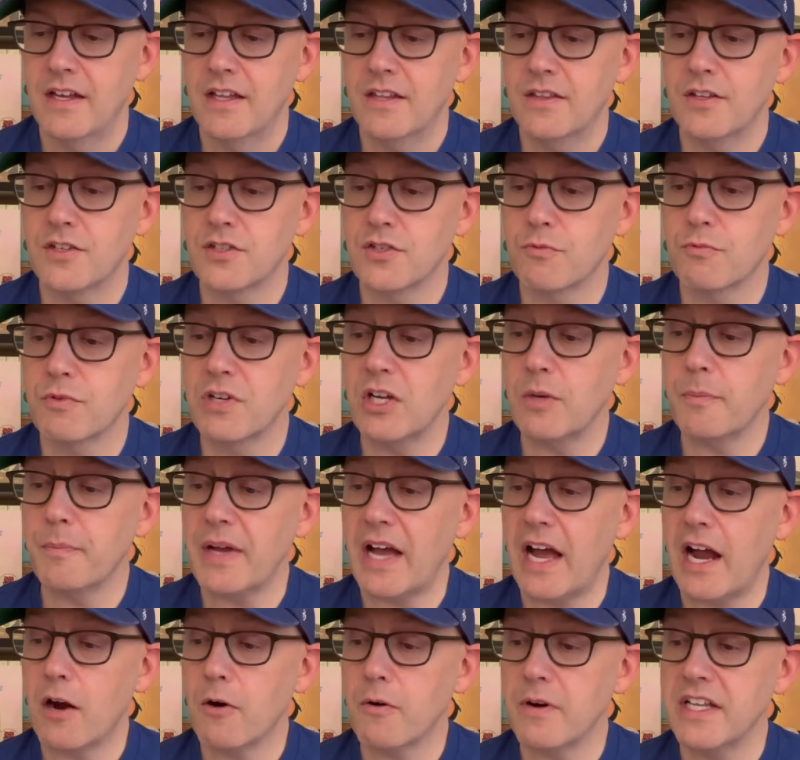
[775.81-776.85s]
There's a real
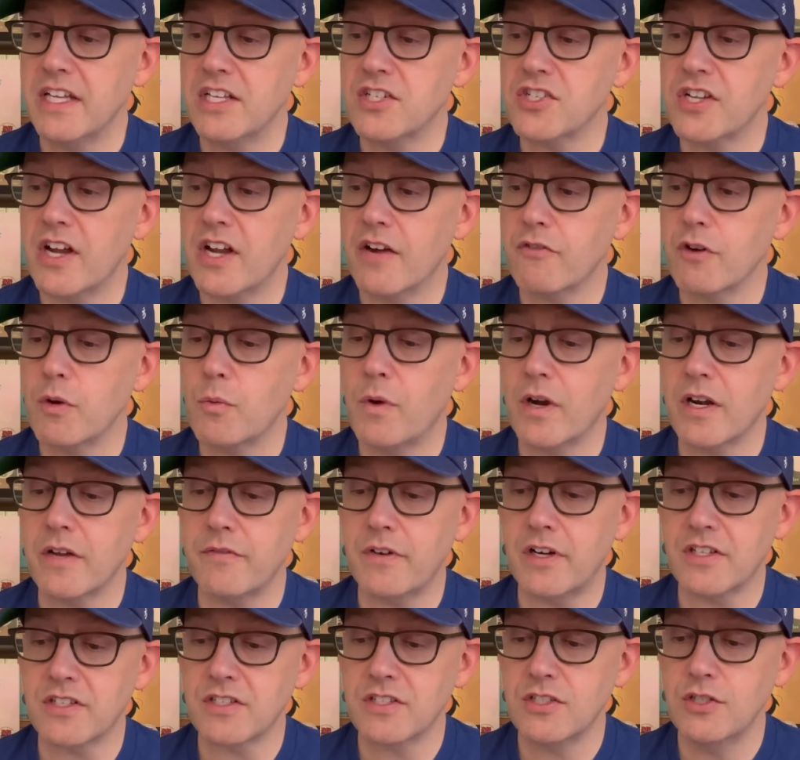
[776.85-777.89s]
power in each and every one of
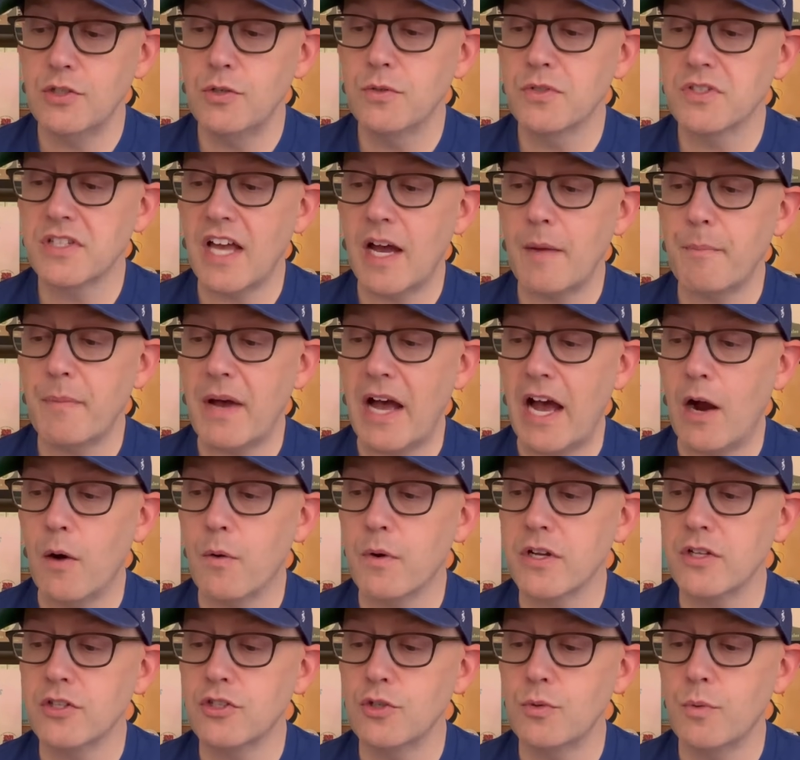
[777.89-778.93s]
us. Use that power
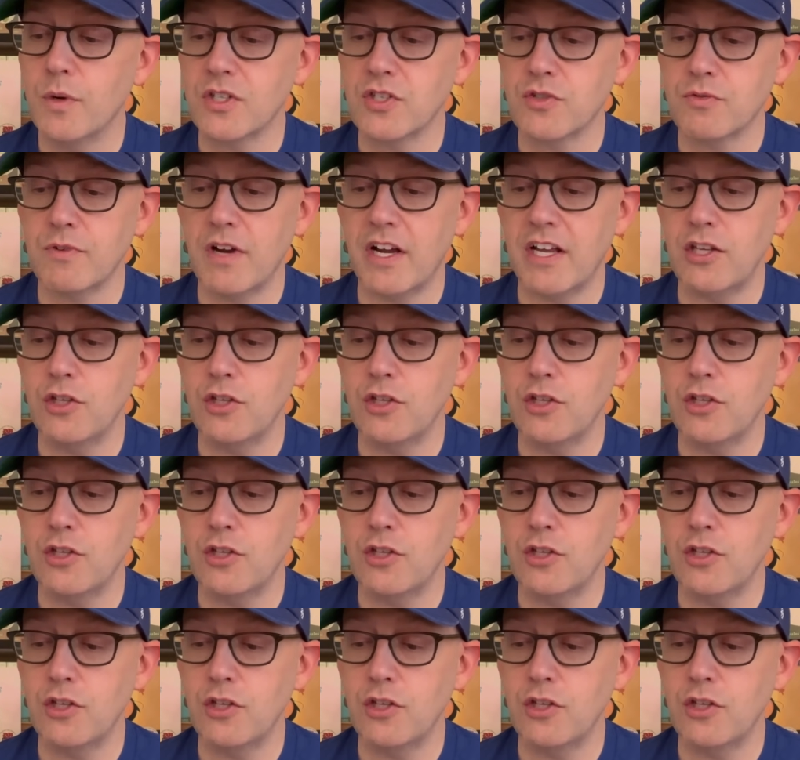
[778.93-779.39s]
to do what's right.